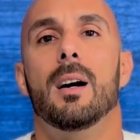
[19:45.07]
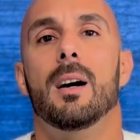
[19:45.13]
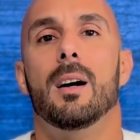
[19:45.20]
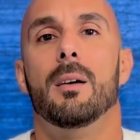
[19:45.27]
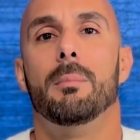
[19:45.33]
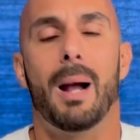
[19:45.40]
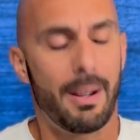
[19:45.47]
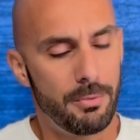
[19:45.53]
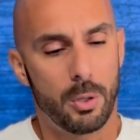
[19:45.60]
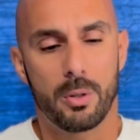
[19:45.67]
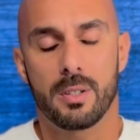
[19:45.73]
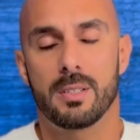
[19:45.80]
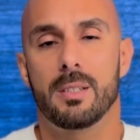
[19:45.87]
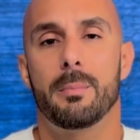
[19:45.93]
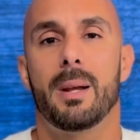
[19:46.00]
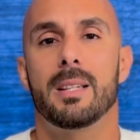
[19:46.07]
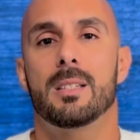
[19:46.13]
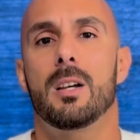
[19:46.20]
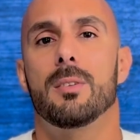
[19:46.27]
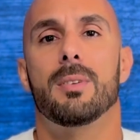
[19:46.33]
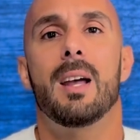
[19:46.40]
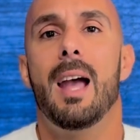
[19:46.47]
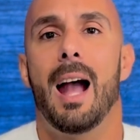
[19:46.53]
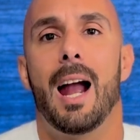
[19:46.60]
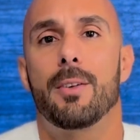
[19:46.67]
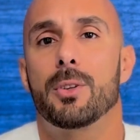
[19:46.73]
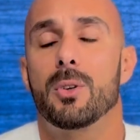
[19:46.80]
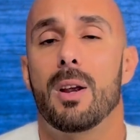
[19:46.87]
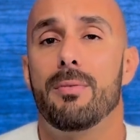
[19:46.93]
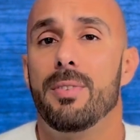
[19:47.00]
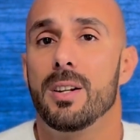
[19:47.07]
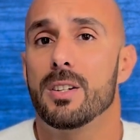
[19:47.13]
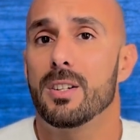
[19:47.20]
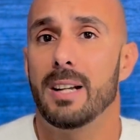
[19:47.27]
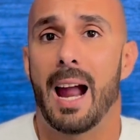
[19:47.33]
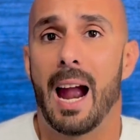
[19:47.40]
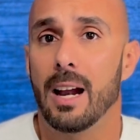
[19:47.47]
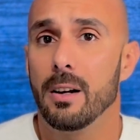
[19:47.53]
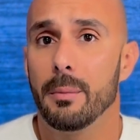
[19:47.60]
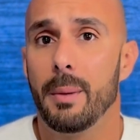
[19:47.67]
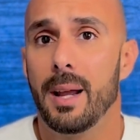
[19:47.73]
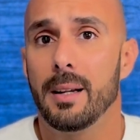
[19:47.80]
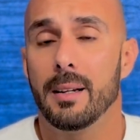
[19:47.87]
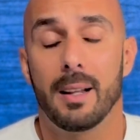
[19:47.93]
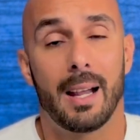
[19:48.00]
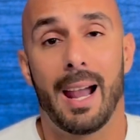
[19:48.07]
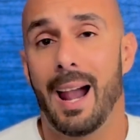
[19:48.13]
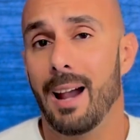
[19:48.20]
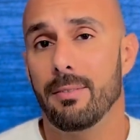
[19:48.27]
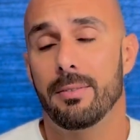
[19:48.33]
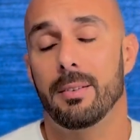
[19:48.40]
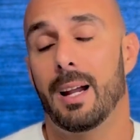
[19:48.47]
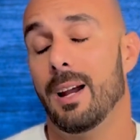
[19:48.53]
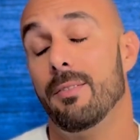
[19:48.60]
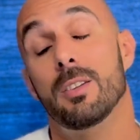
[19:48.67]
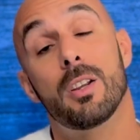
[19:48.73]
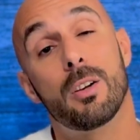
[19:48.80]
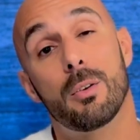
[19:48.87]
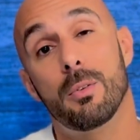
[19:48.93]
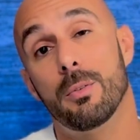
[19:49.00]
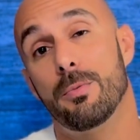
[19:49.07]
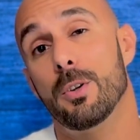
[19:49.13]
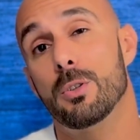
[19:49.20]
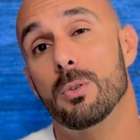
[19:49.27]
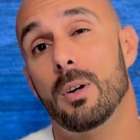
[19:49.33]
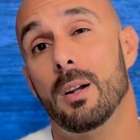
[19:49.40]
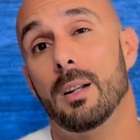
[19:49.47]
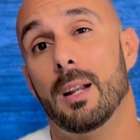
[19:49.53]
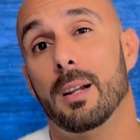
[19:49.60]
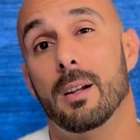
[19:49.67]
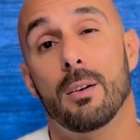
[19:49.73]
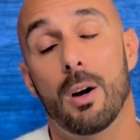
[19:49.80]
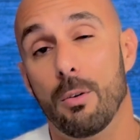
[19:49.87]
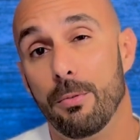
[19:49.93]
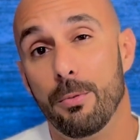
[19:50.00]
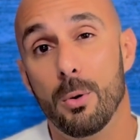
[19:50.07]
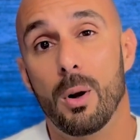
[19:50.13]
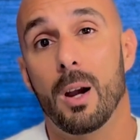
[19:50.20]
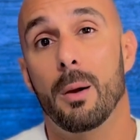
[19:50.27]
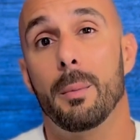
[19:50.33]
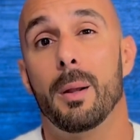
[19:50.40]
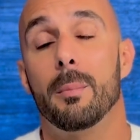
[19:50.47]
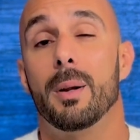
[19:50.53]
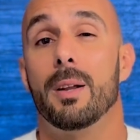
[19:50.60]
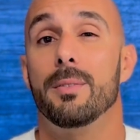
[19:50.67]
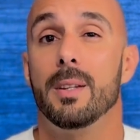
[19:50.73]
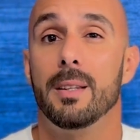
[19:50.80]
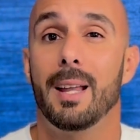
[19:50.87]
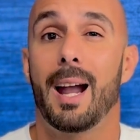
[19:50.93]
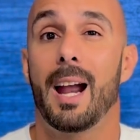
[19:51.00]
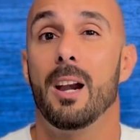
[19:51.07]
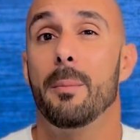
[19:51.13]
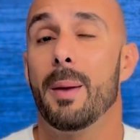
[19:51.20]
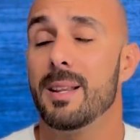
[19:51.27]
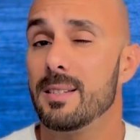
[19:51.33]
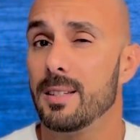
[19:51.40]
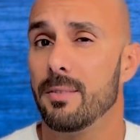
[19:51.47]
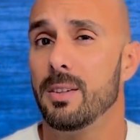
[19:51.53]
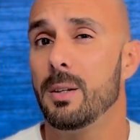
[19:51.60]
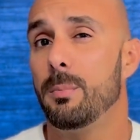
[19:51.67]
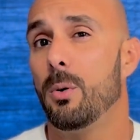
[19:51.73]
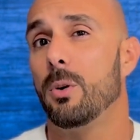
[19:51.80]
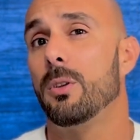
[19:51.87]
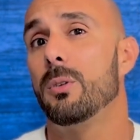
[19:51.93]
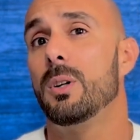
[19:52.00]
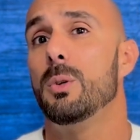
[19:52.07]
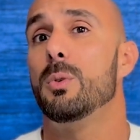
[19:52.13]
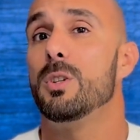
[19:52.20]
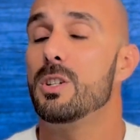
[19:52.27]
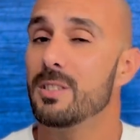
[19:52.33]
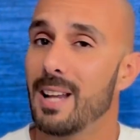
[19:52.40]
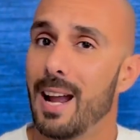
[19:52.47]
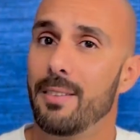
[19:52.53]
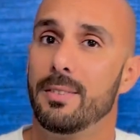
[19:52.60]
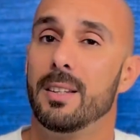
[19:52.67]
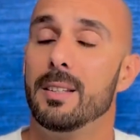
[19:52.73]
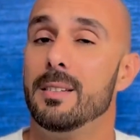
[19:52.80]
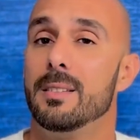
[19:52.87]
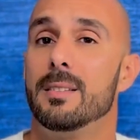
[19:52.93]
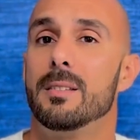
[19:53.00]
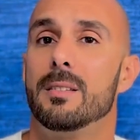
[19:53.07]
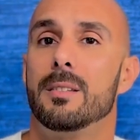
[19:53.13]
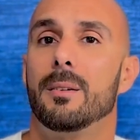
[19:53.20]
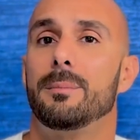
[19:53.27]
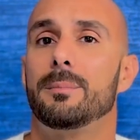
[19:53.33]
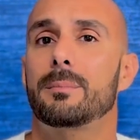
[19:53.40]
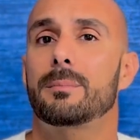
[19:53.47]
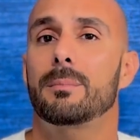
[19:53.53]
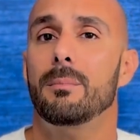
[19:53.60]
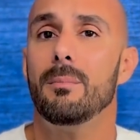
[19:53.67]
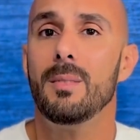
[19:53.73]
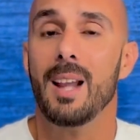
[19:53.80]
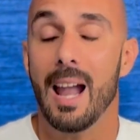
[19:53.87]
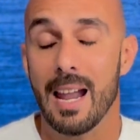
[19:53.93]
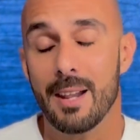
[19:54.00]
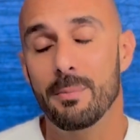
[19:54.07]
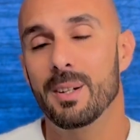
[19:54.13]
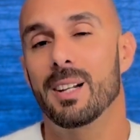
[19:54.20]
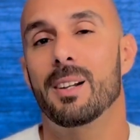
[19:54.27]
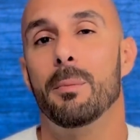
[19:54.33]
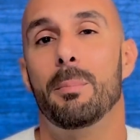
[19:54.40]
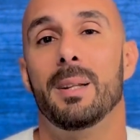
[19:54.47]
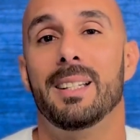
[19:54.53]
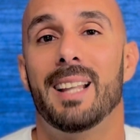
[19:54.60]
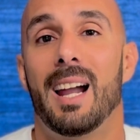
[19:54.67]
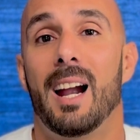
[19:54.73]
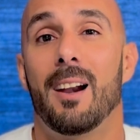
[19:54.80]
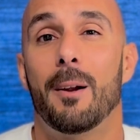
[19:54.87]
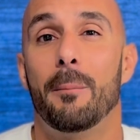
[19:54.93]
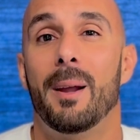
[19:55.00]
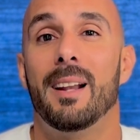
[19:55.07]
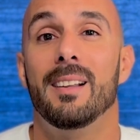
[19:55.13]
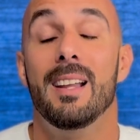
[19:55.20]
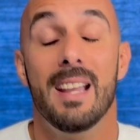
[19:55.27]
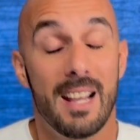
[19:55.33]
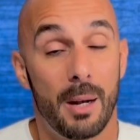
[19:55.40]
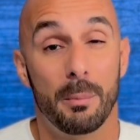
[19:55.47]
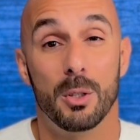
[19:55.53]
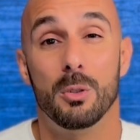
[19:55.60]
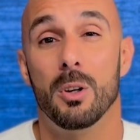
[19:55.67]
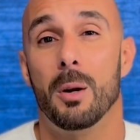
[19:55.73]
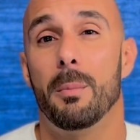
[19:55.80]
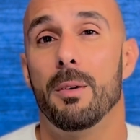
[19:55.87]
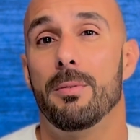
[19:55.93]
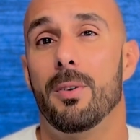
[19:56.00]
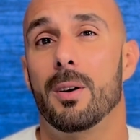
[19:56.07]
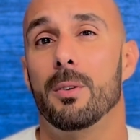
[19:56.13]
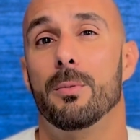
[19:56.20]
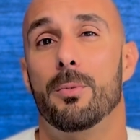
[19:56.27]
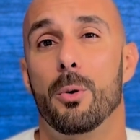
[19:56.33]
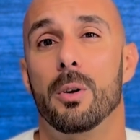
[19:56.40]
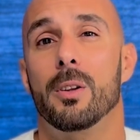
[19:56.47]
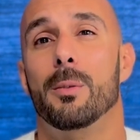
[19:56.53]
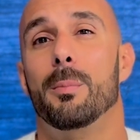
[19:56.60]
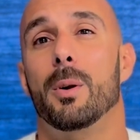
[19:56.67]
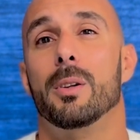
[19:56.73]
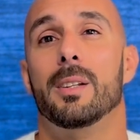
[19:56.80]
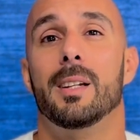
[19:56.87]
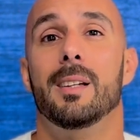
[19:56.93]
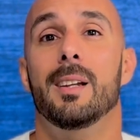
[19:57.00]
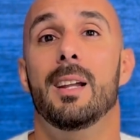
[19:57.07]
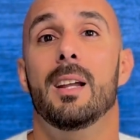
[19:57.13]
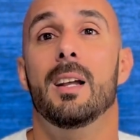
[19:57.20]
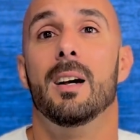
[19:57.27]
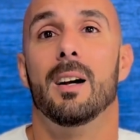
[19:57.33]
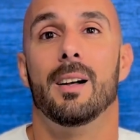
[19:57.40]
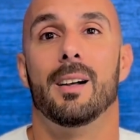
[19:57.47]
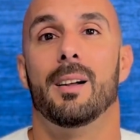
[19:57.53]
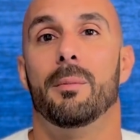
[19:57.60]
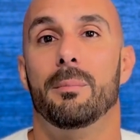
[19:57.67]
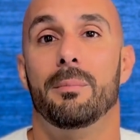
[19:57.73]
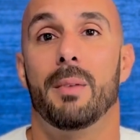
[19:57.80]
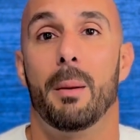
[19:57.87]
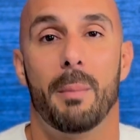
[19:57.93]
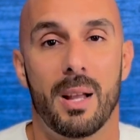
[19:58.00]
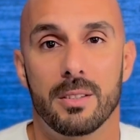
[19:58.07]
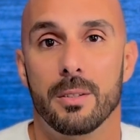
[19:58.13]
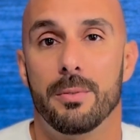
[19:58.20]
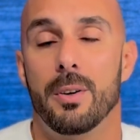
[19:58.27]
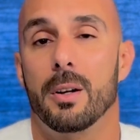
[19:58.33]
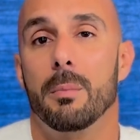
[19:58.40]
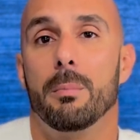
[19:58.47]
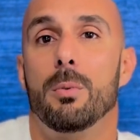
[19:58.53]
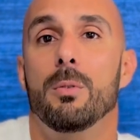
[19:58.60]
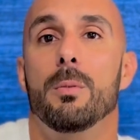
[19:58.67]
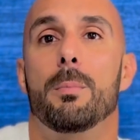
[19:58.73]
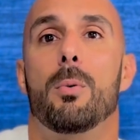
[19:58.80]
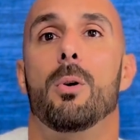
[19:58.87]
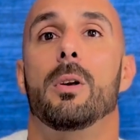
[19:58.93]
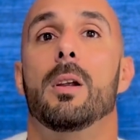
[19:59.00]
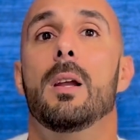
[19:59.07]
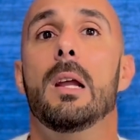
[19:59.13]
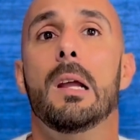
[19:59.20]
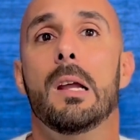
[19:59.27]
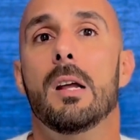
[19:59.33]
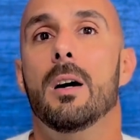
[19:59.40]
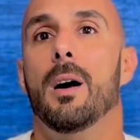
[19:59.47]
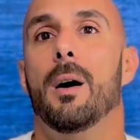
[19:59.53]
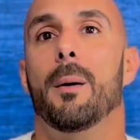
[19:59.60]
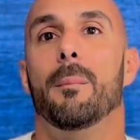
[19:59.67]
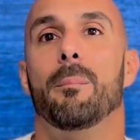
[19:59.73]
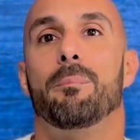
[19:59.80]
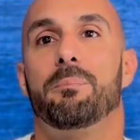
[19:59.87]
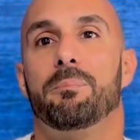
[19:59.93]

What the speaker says: I've noticed it in myself. After I finish an Ironman, I haven't done an official one, like a full Ironman, but I've done the Ironman 70.3, which is half the distance. I am gonna complete that Ironman. I'm gonna do it on my fucking 40th birthday. I'm out to fucking prove a point. Um,